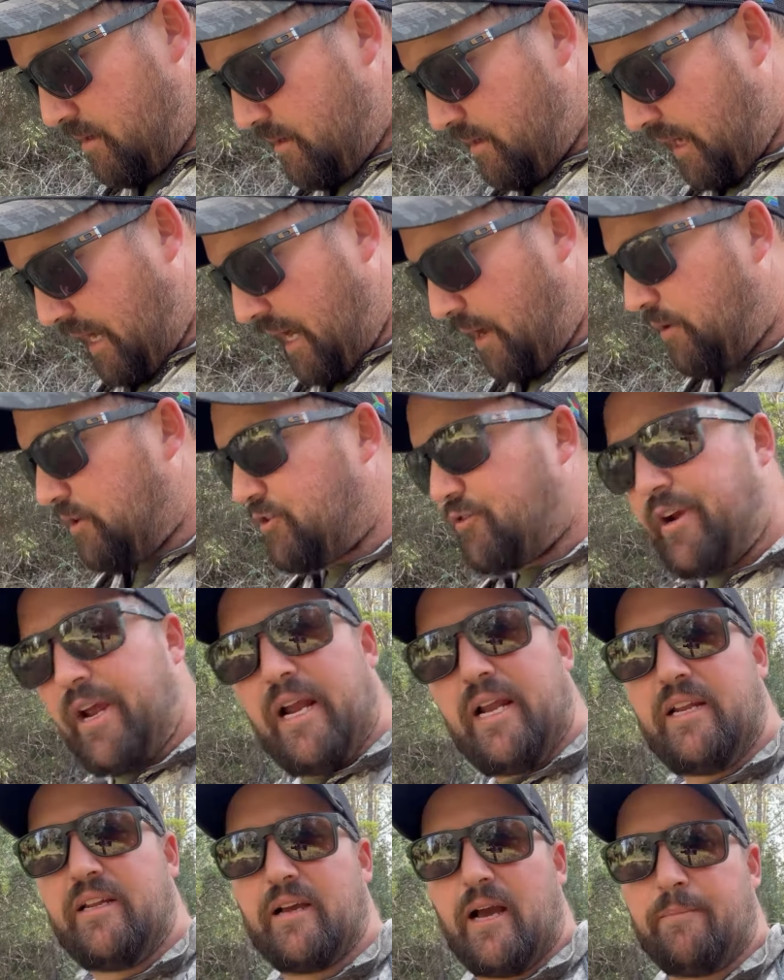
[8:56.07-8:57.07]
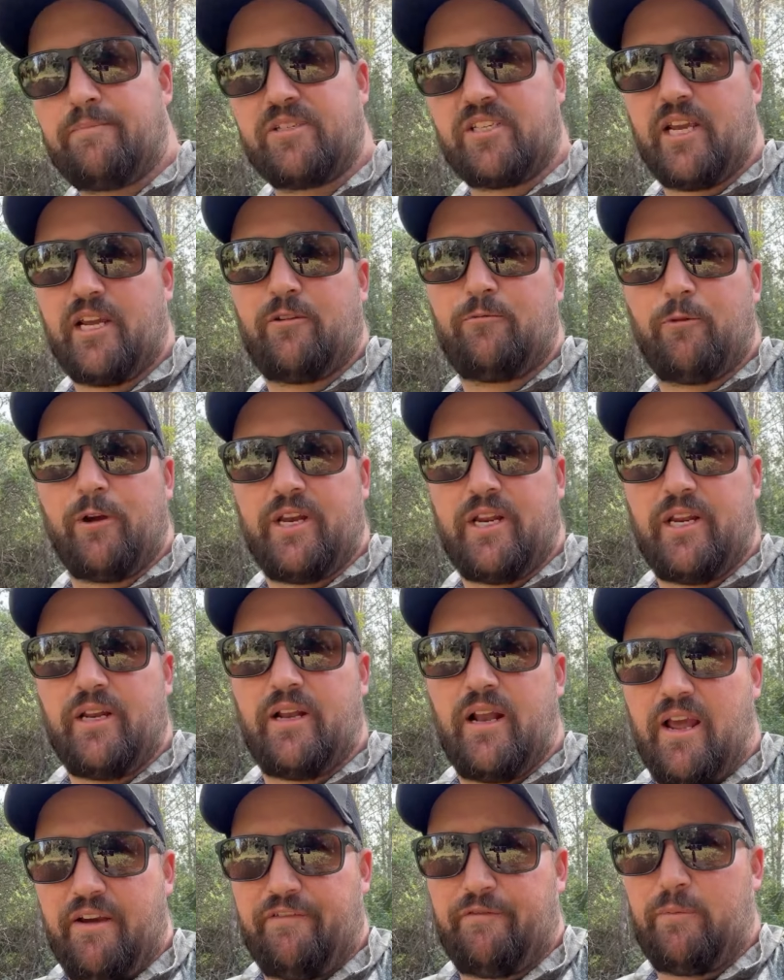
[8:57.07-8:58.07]
I was really upset when he'd
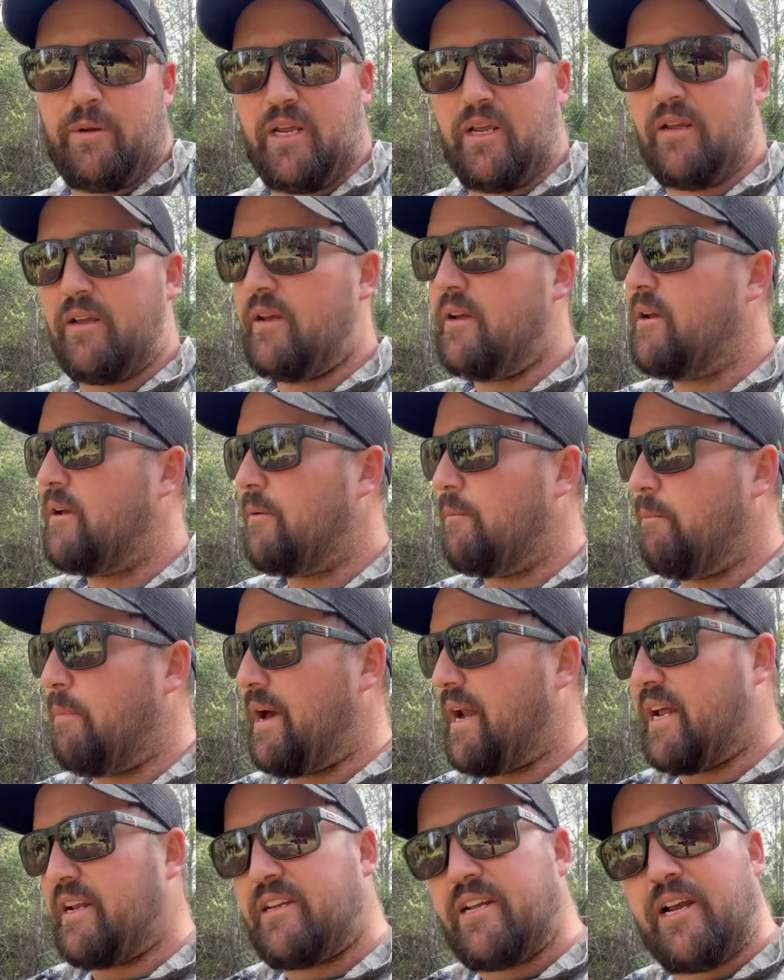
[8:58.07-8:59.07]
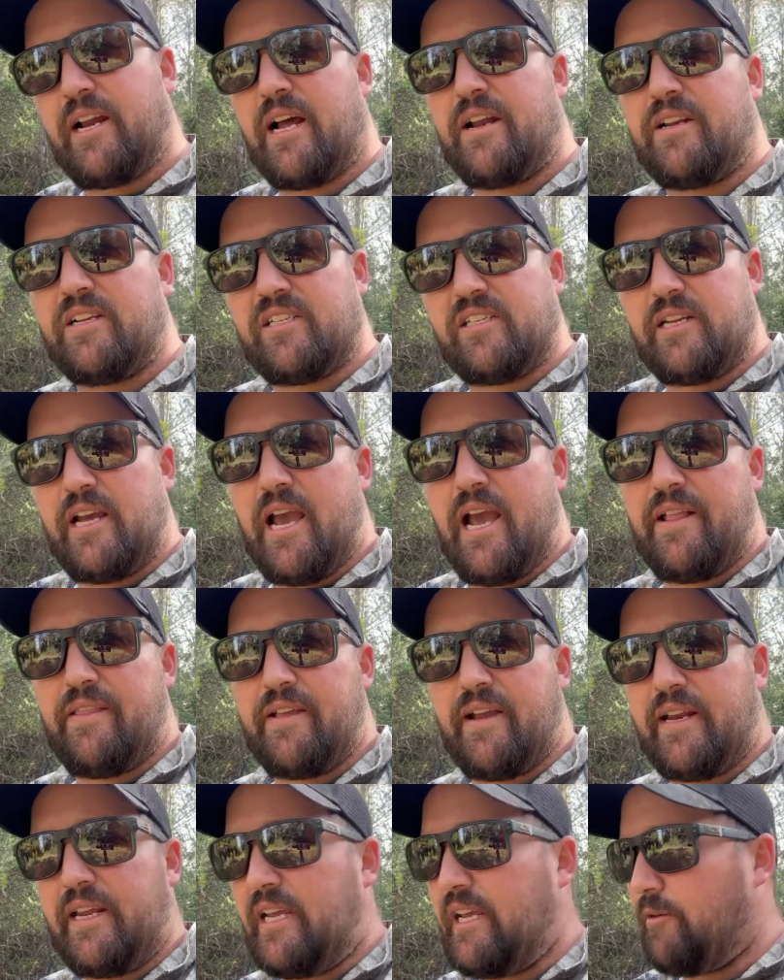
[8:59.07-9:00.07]
left me, but I did understand
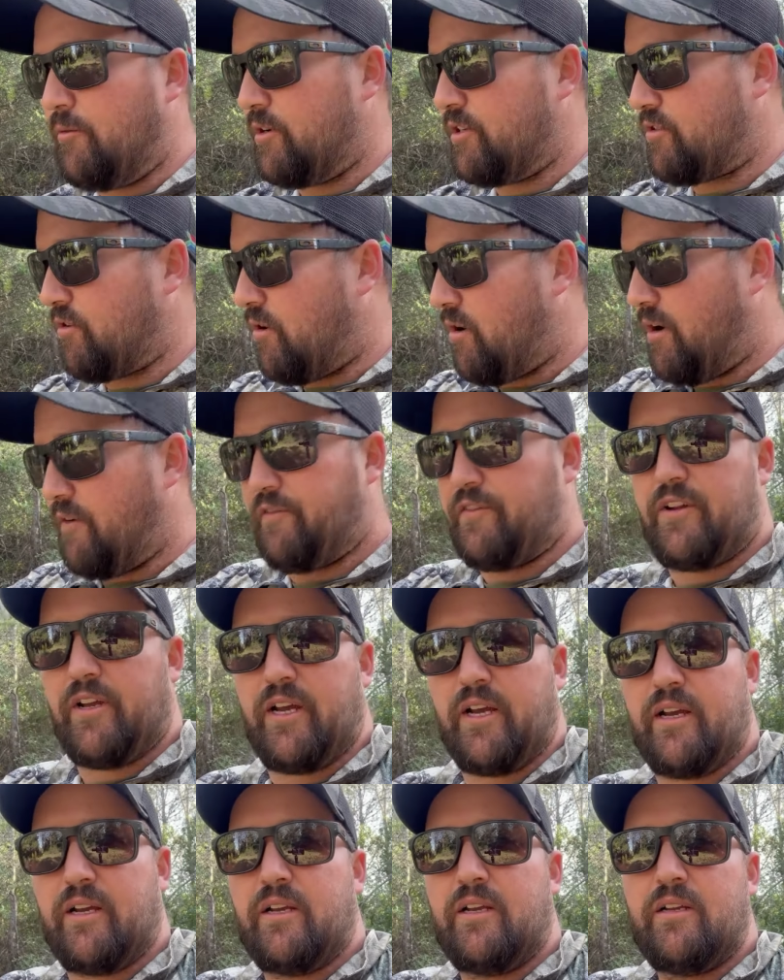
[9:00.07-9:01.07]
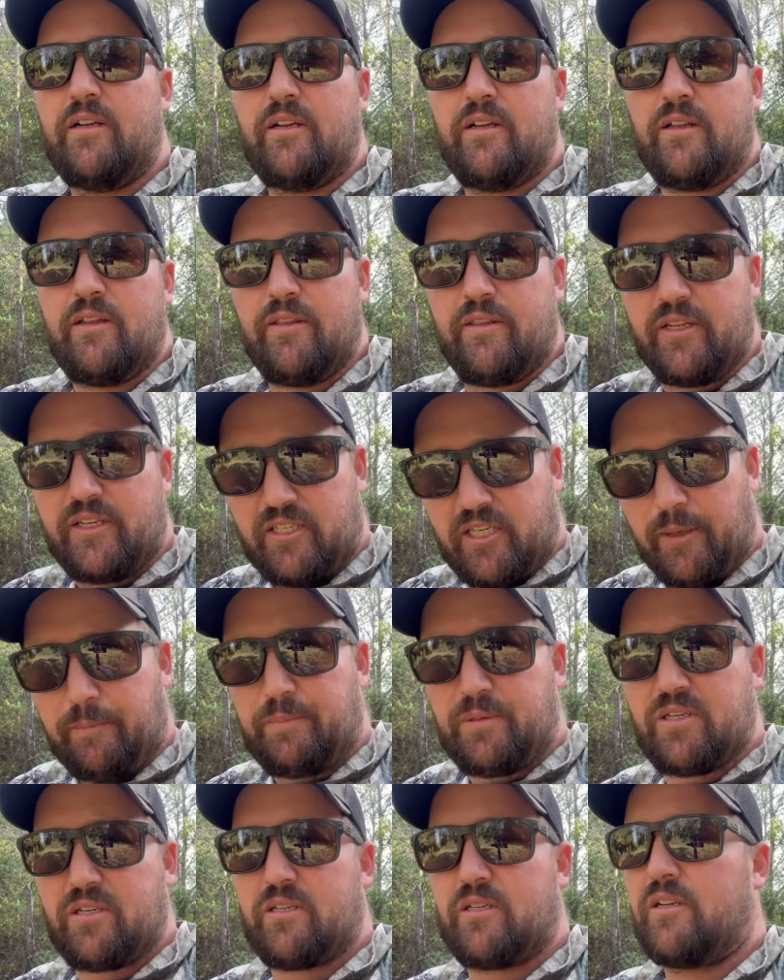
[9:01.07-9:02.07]
that he was after the
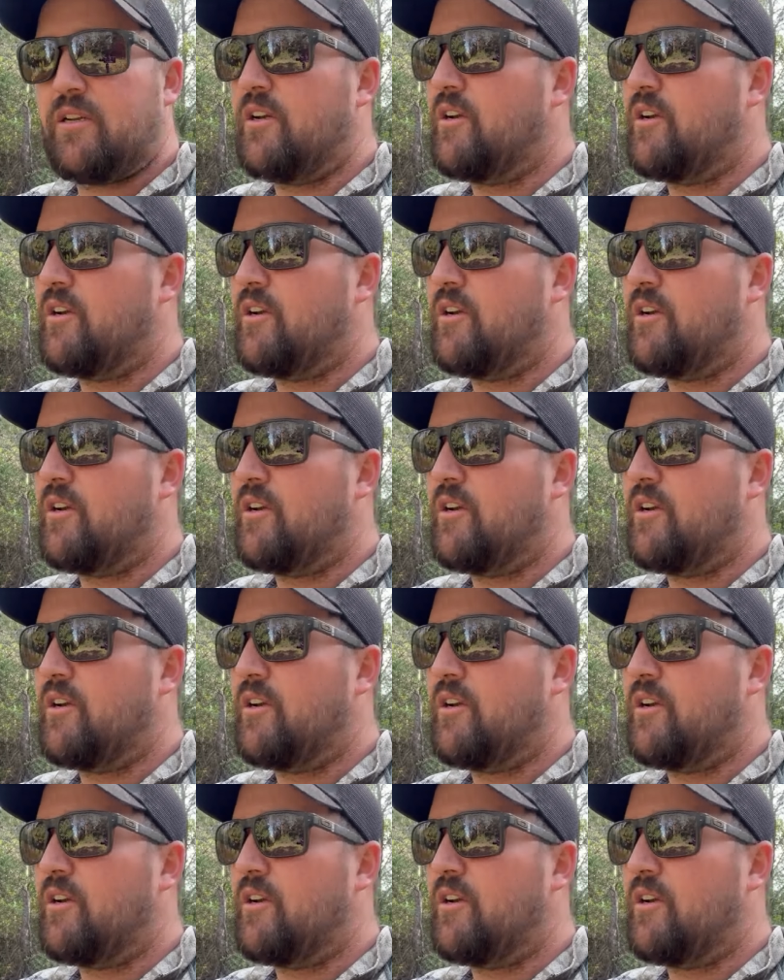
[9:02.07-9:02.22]
tips.